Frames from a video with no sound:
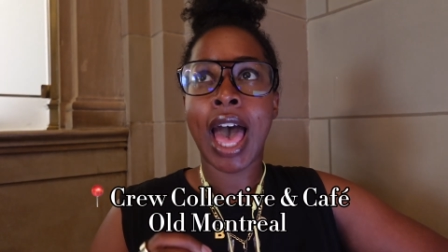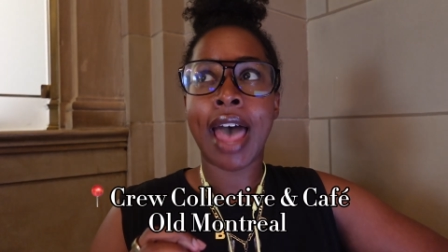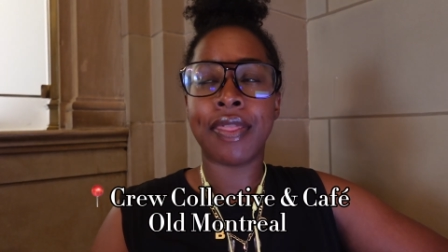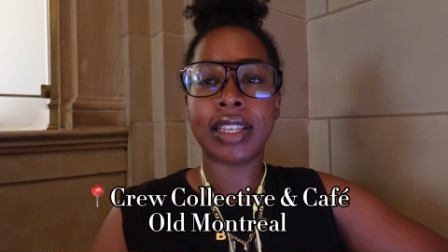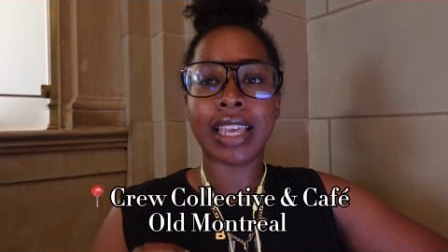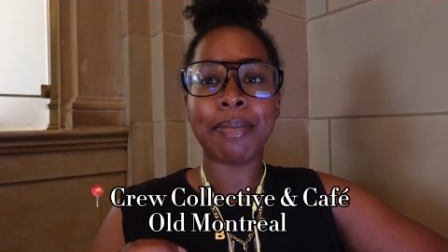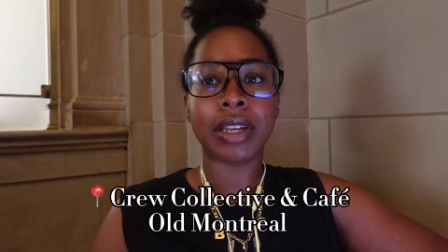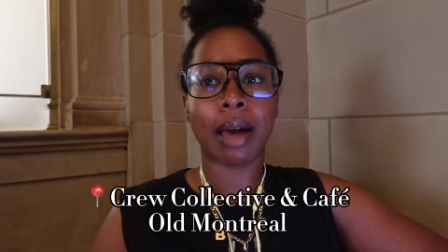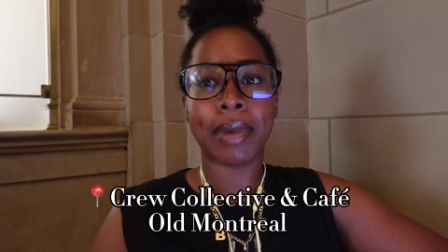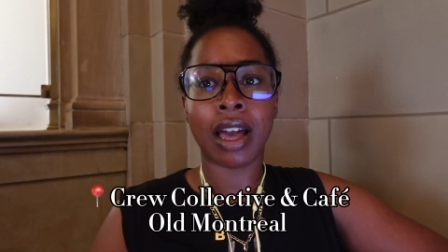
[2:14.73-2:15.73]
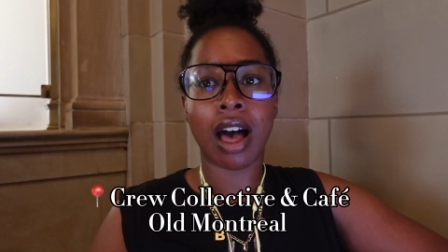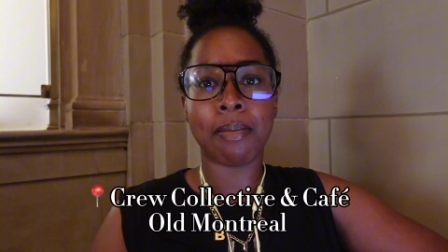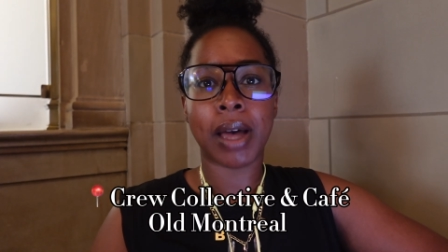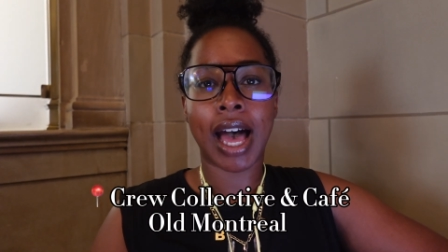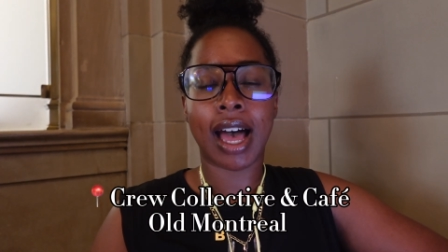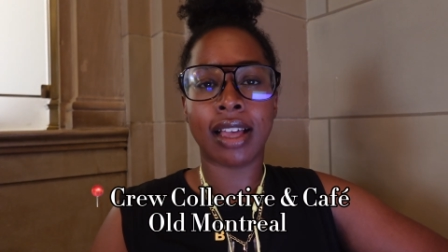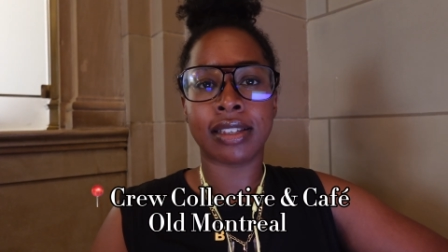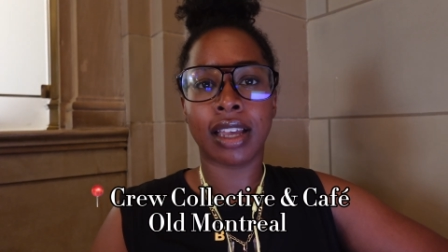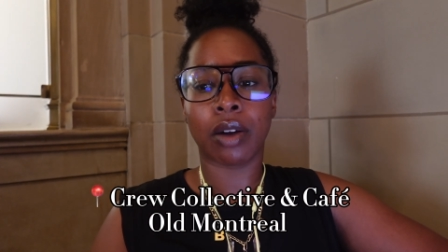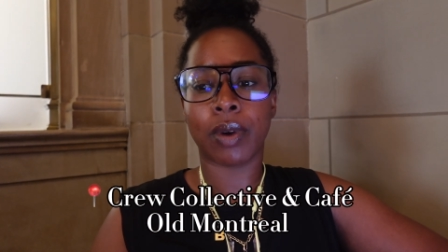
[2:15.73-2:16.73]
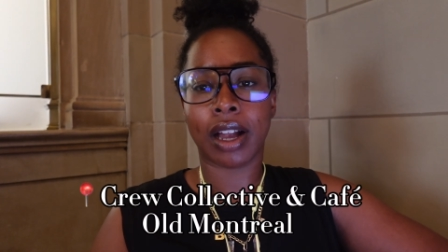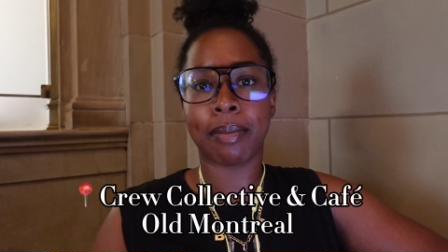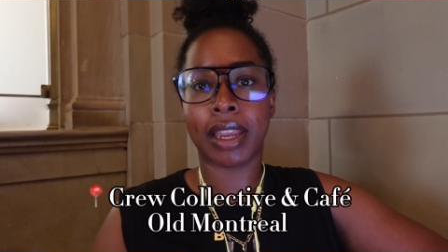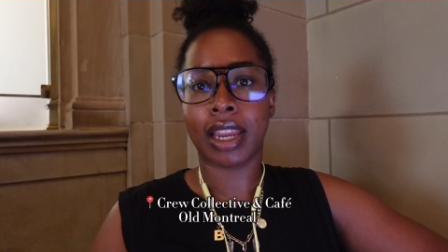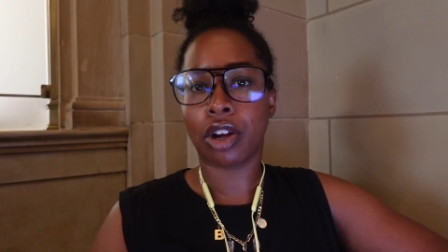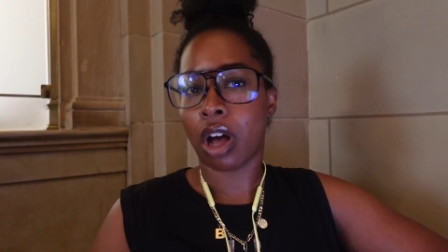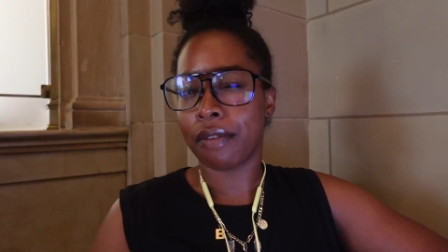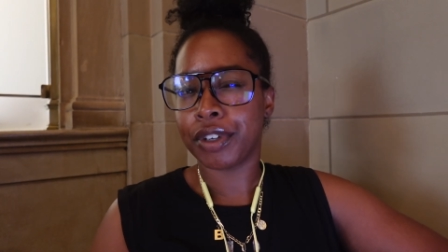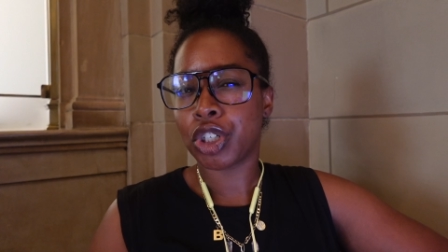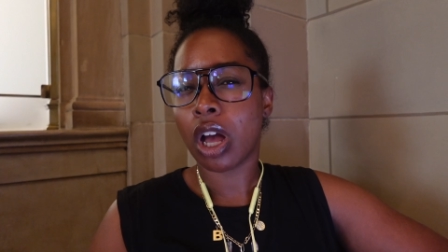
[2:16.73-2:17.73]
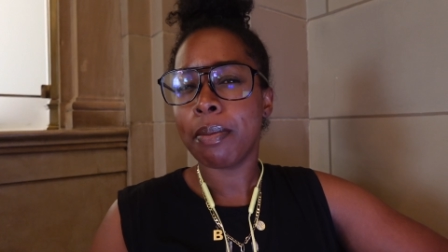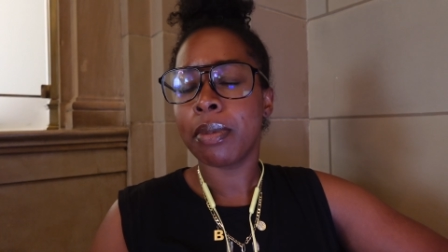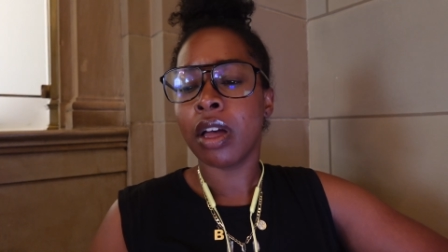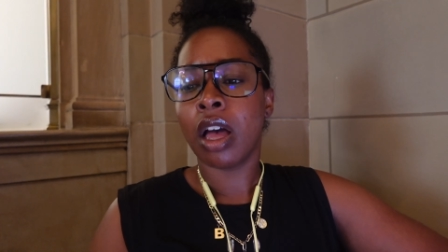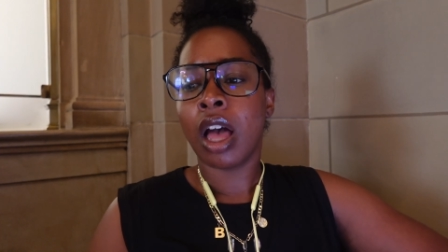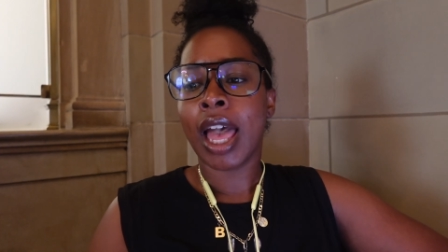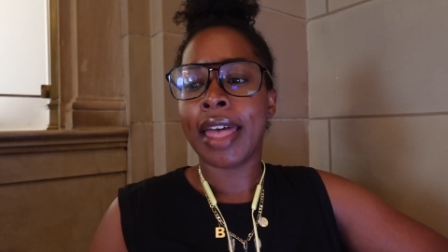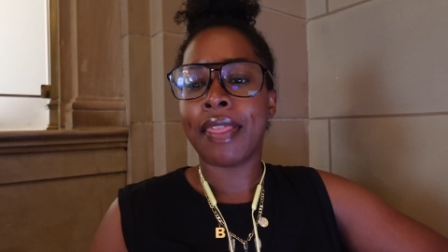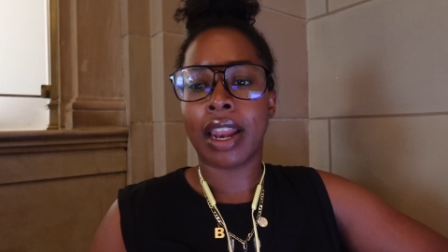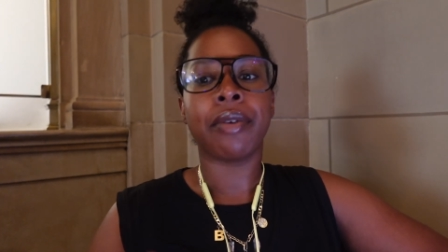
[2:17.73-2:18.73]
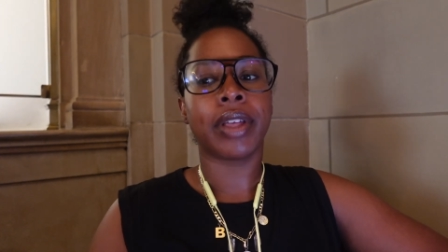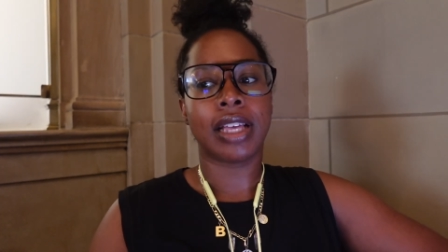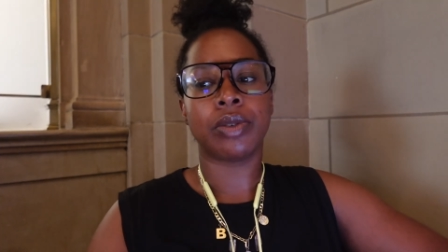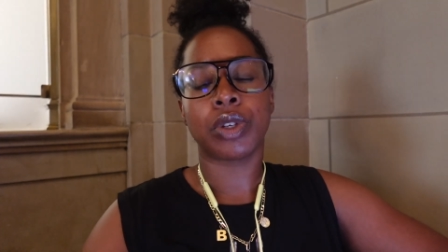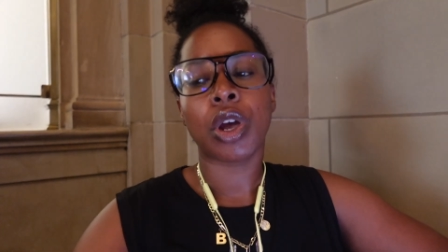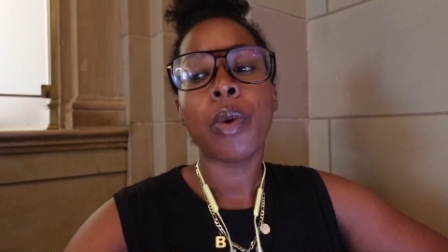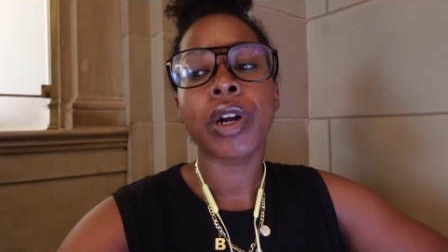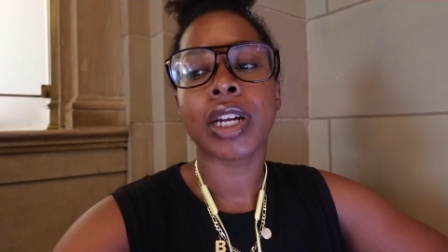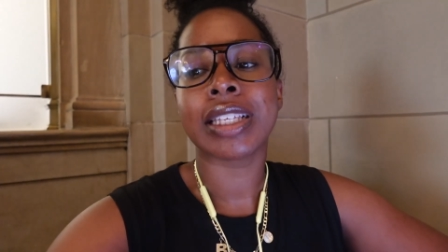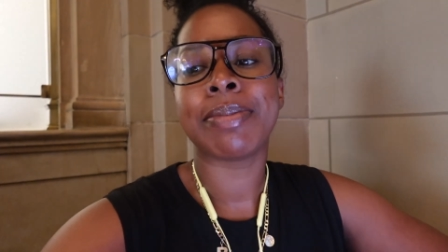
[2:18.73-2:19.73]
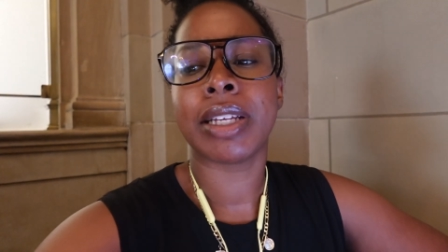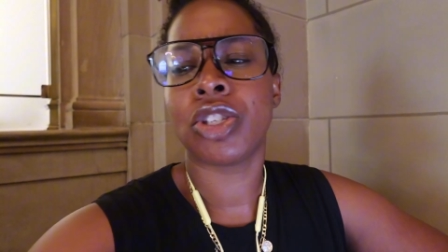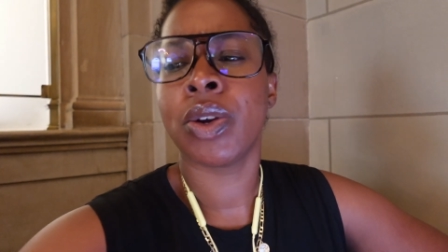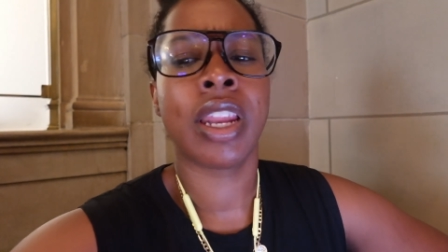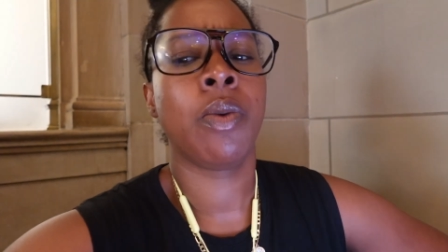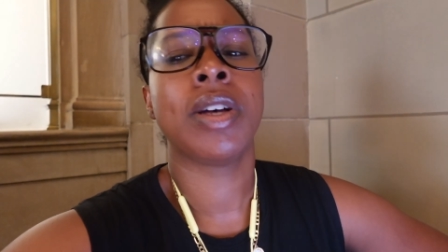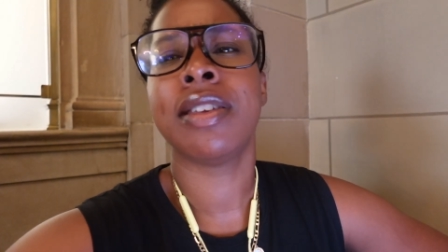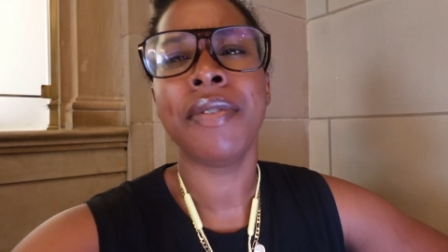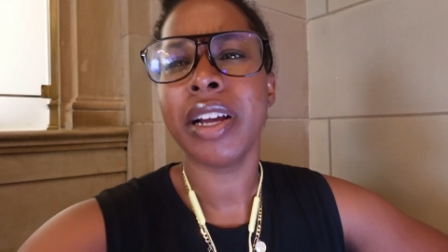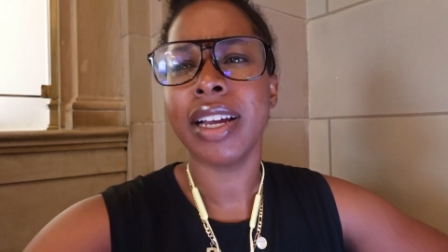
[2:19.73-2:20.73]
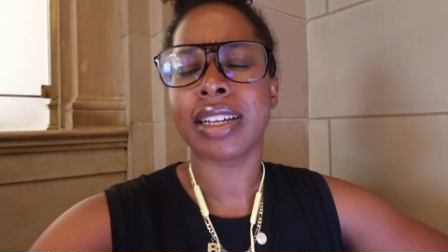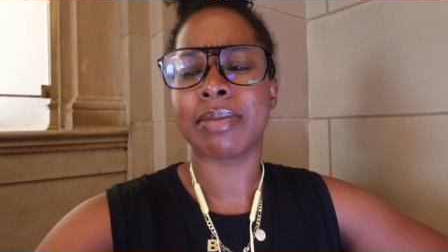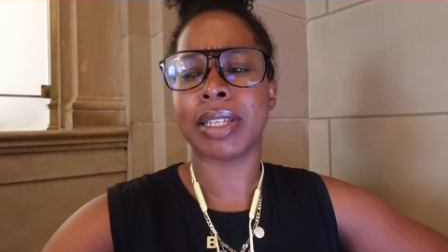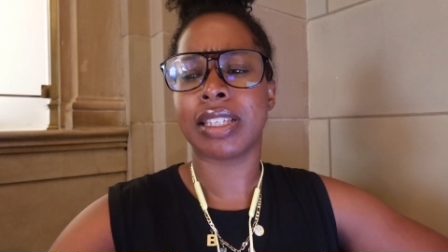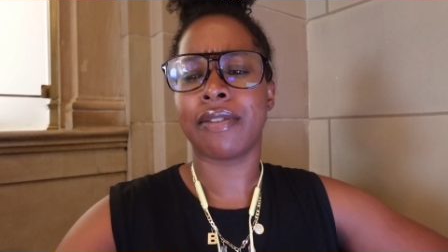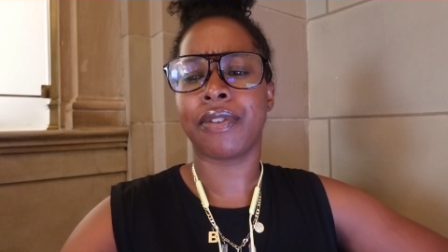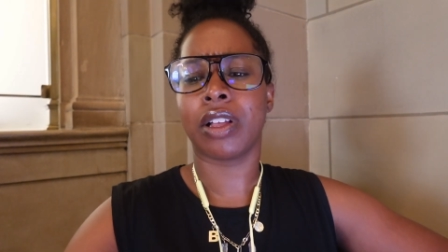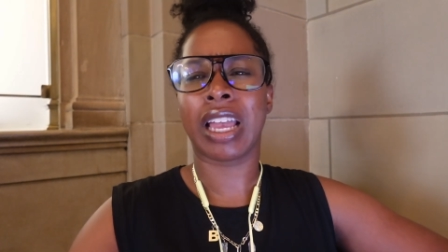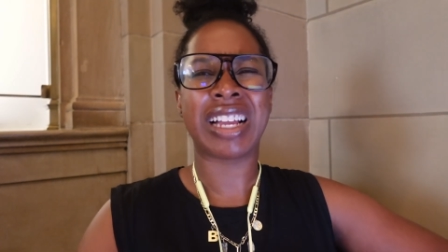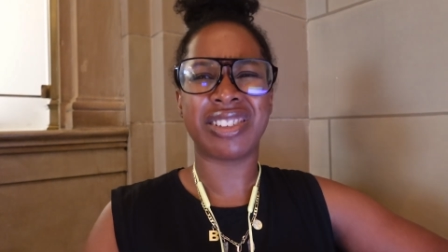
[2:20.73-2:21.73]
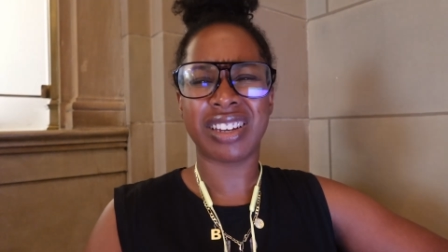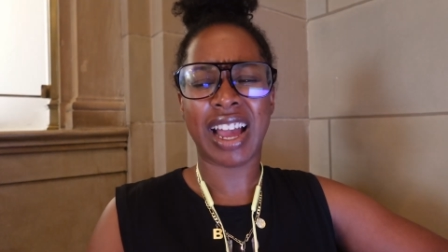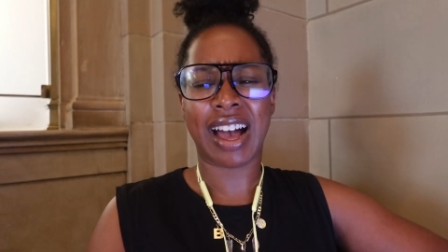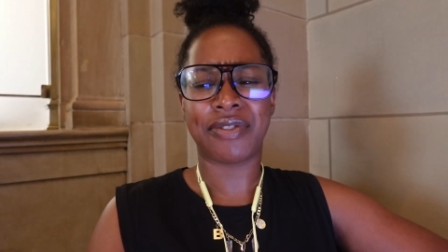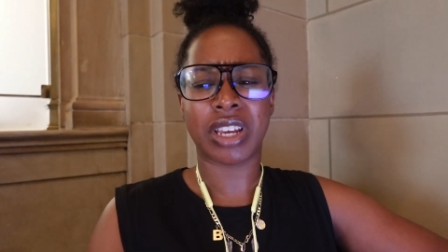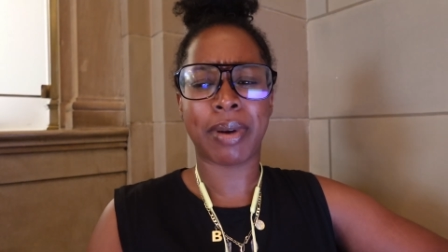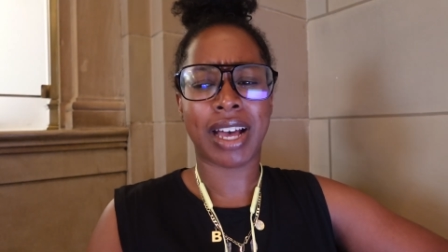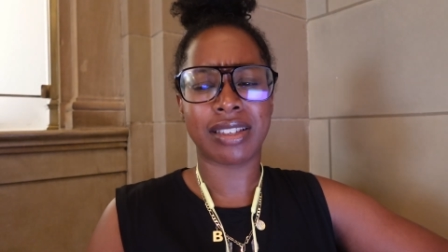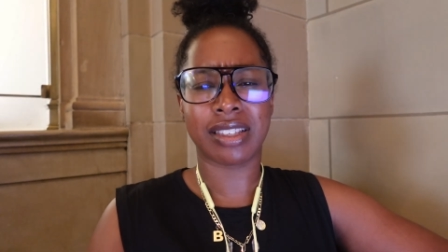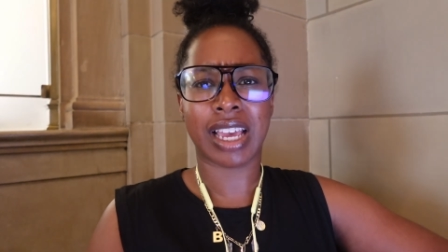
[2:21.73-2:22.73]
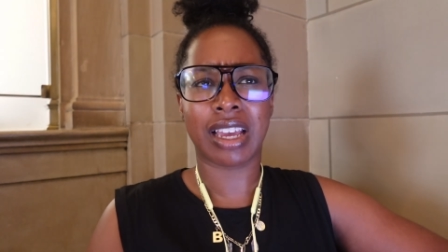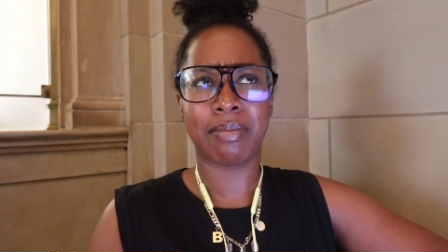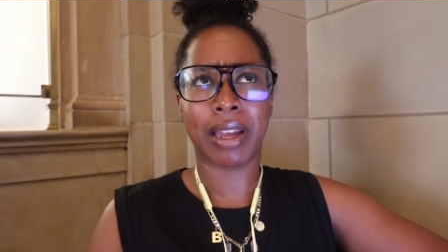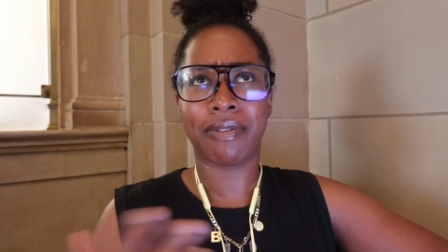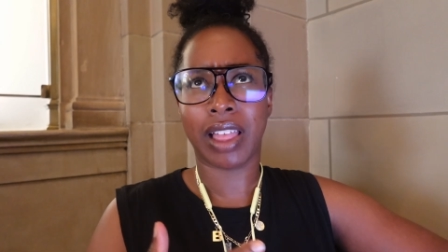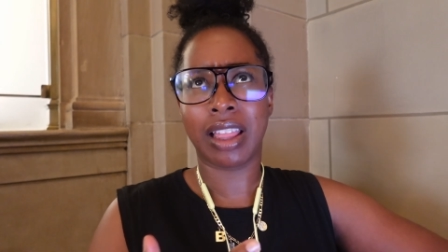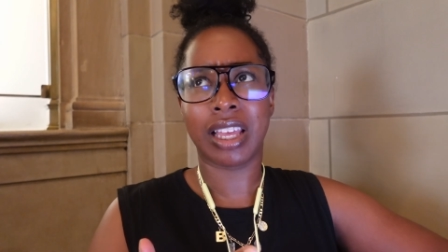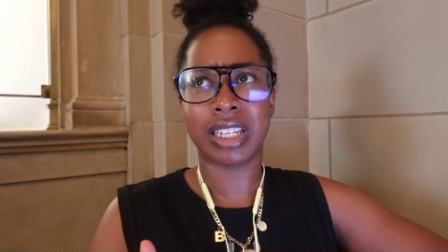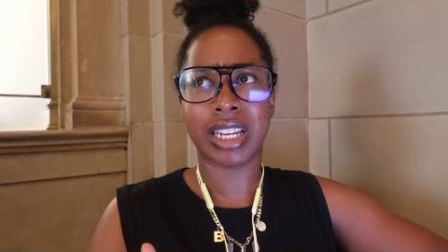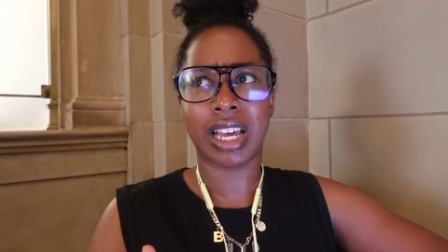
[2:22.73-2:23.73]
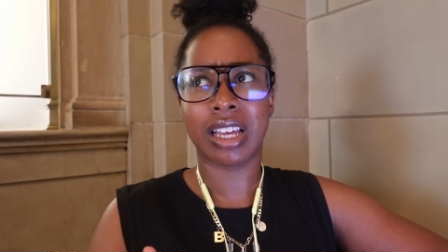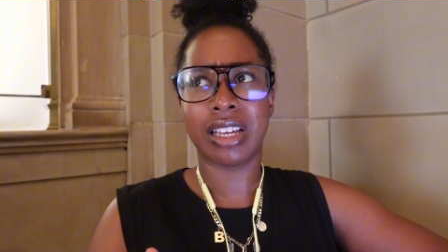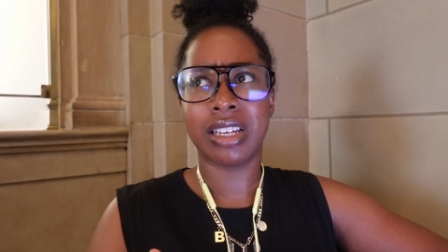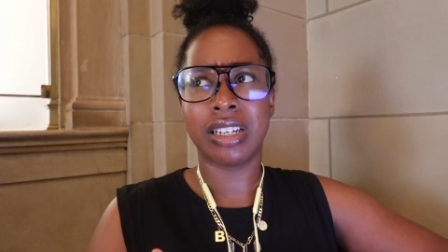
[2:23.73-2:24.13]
And this kept coming up as a recommended coffee shop. And then I realized it was a co-working space too, and it wasn't very expensive for I just did a half day pass since my flight landed at